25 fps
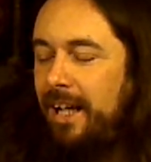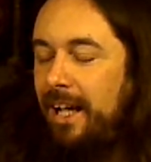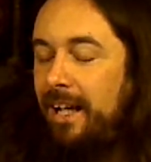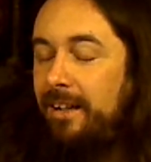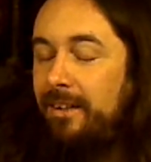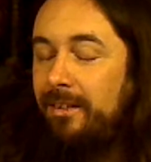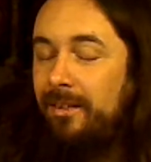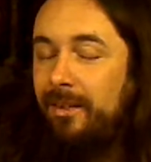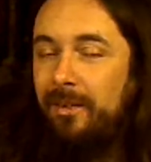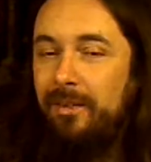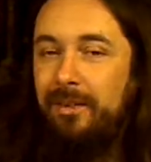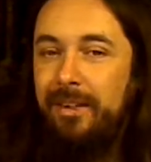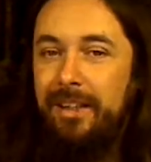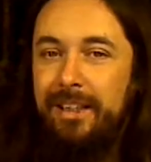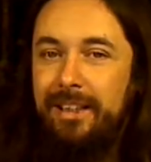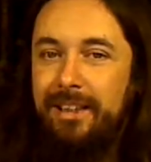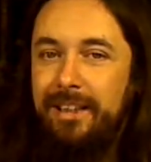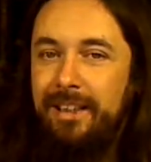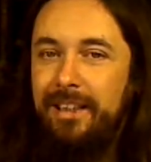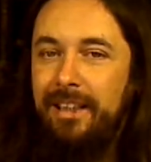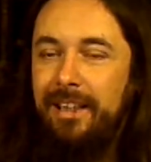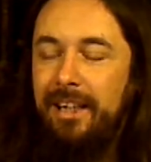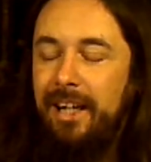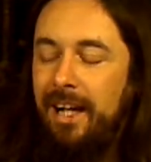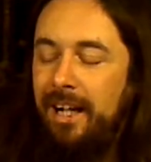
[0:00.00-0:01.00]
I don't know what I
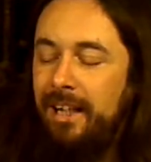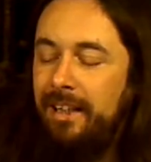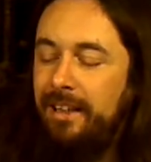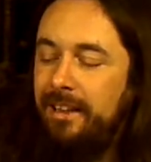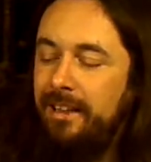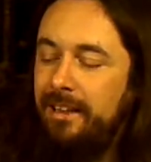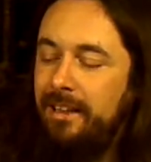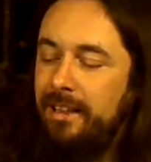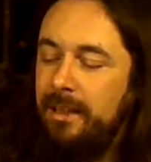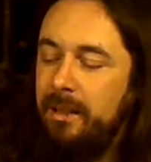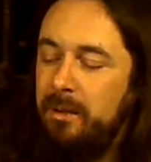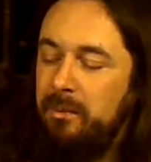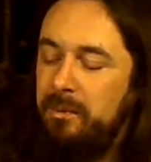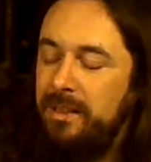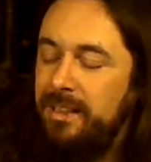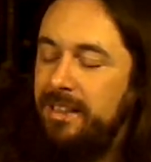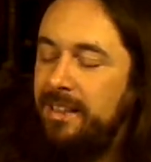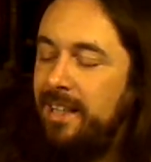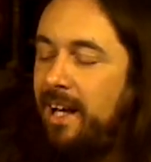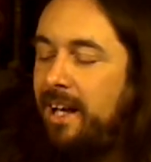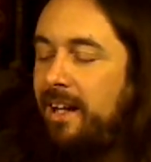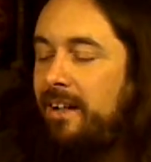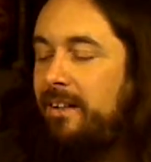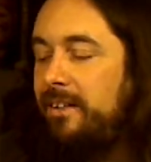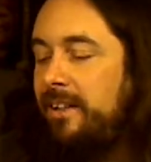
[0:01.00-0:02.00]
think. I think there should be
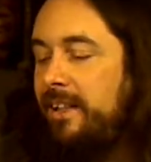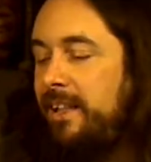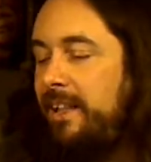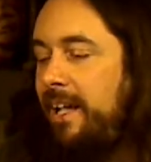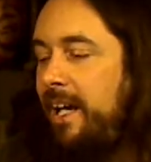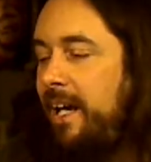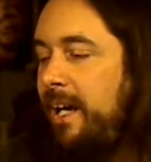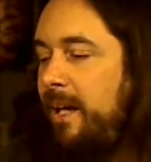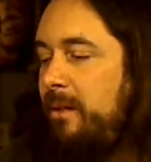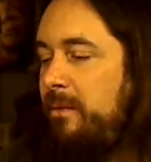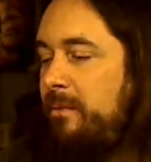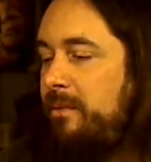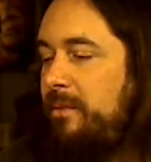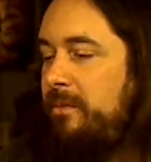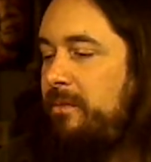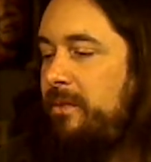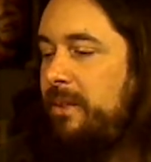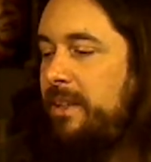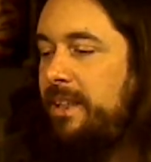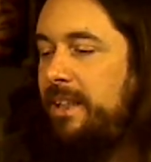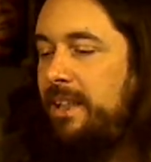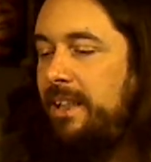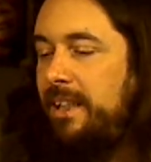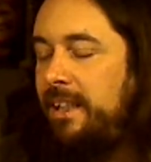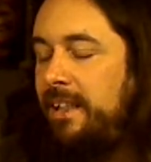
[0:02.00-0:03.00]
salary caps for
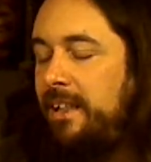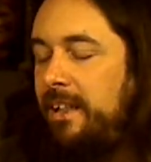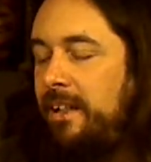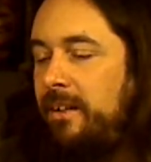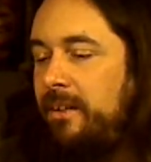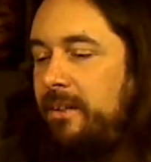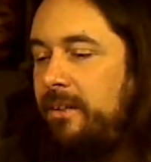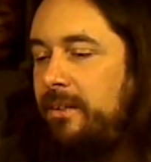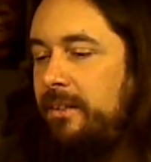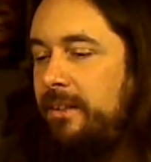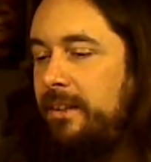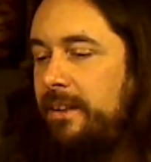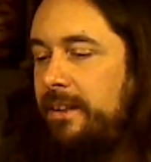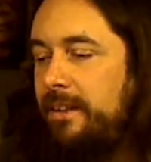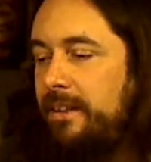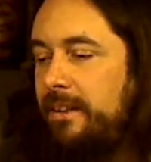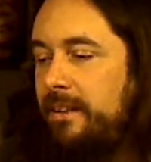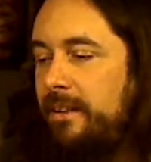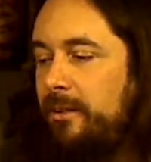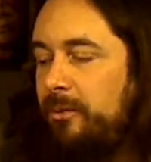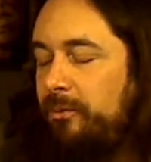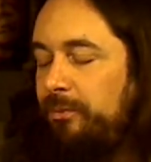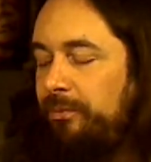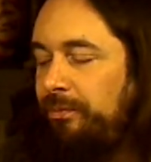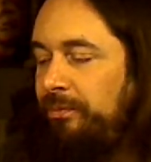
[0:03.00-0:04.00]
CEOs,
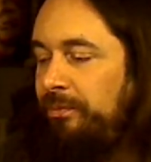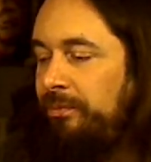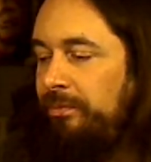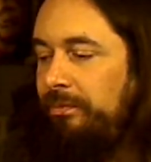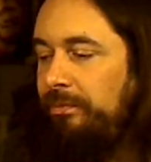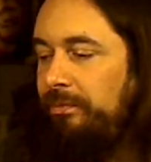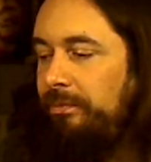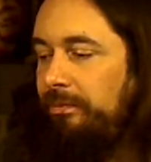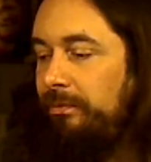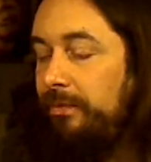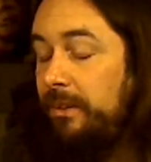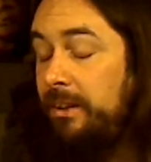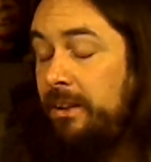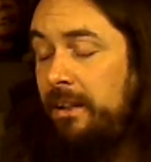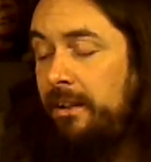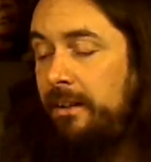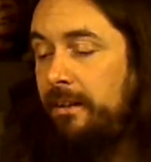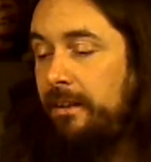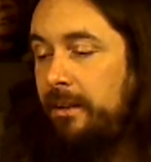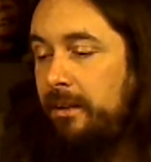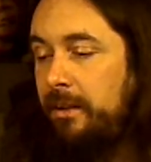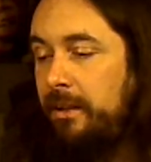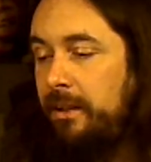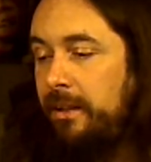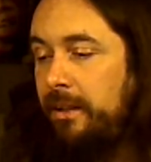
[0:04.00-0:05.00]

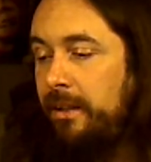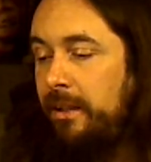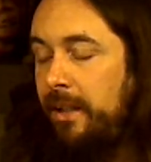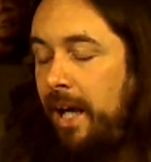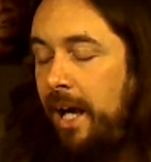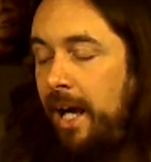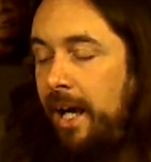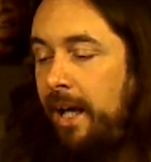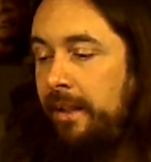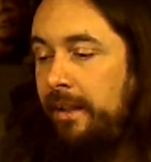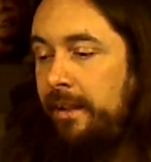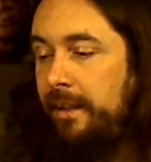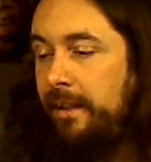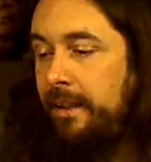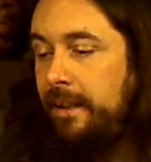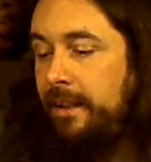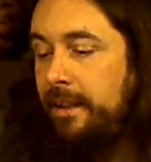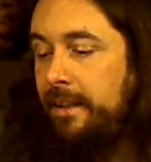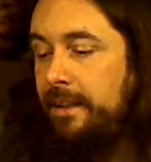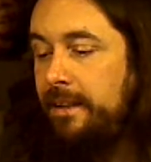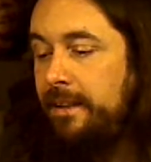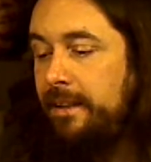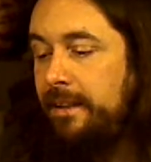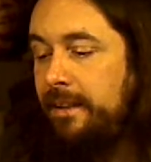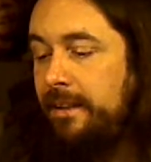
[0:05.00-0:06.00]
certainly uh,
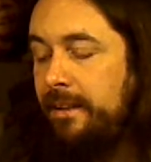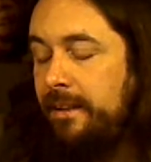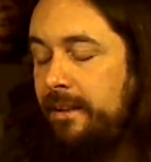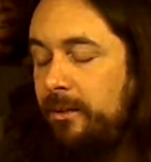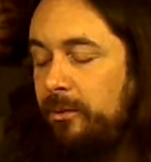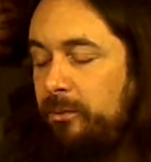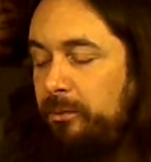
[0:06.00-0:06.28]
athletes.